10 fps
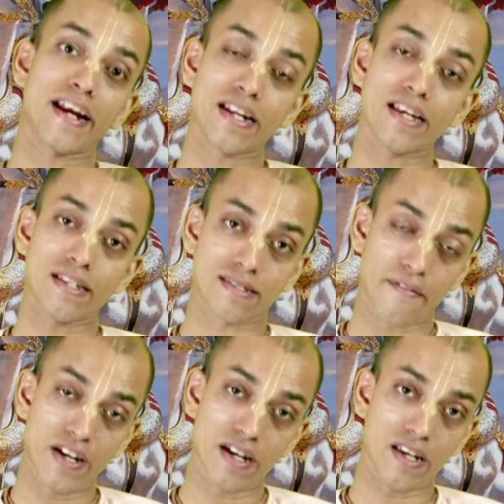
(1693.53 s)

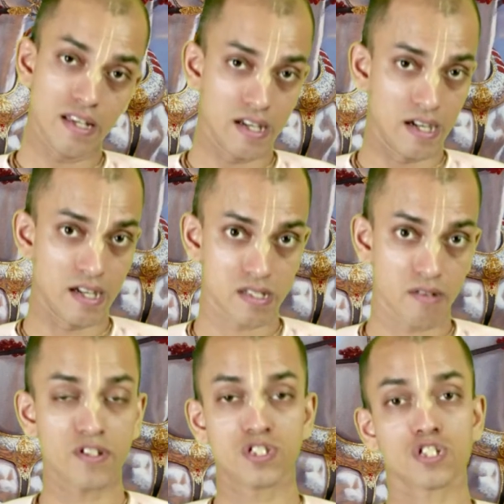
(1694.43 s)
70
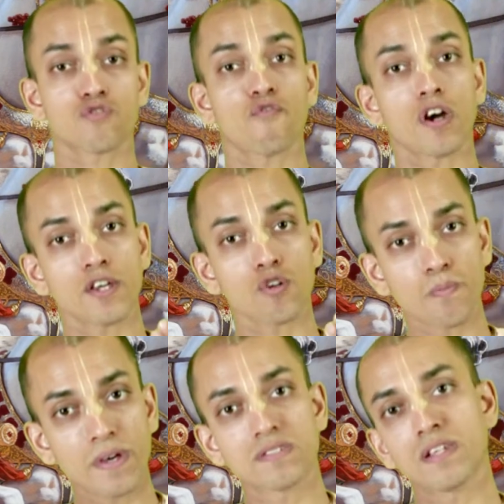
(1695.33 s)
years, with just 40
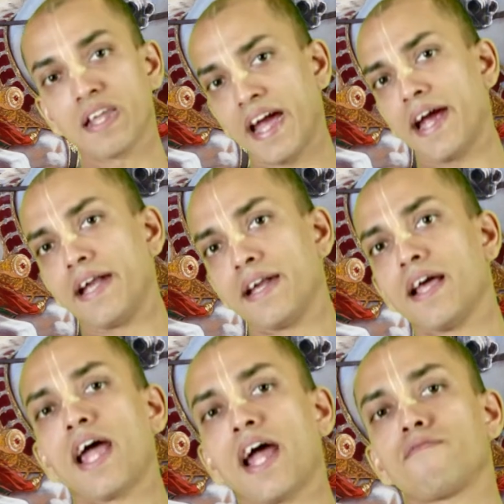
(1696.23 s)
rupees in
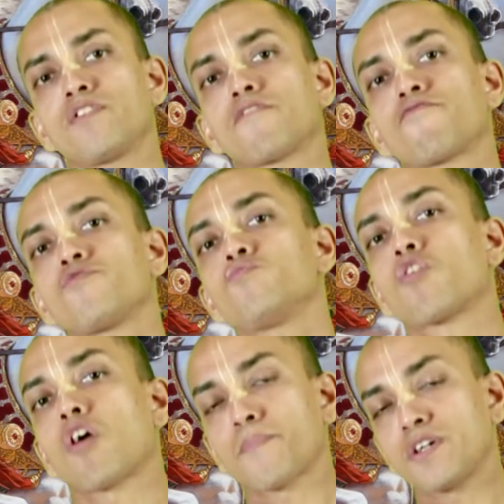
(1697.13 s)
hand and with a
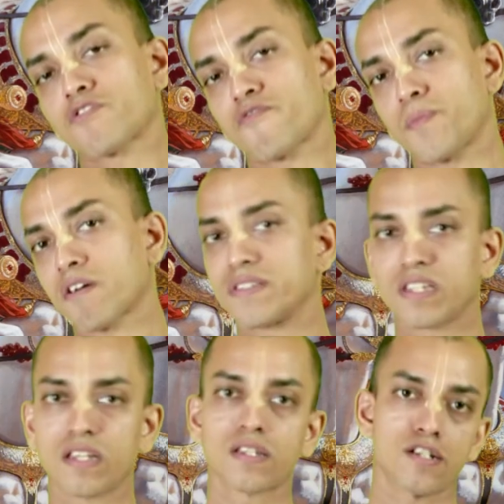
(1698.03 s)
few copies of
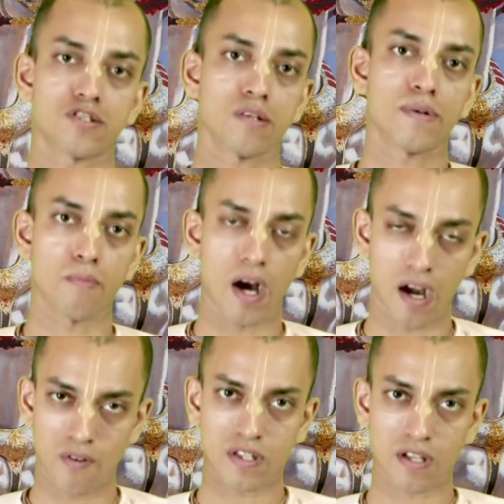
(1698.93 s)
Bhagavad Gita and Srimad
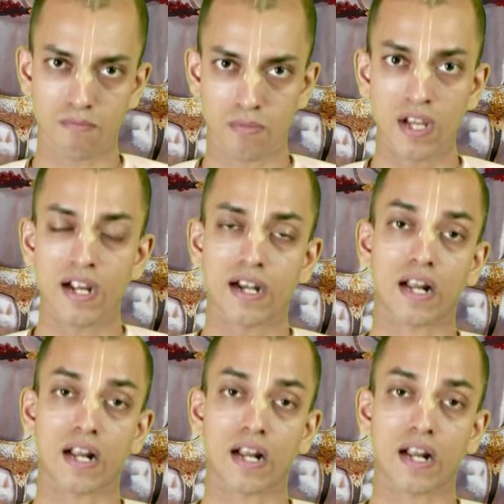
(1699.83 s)
Bhagavatam,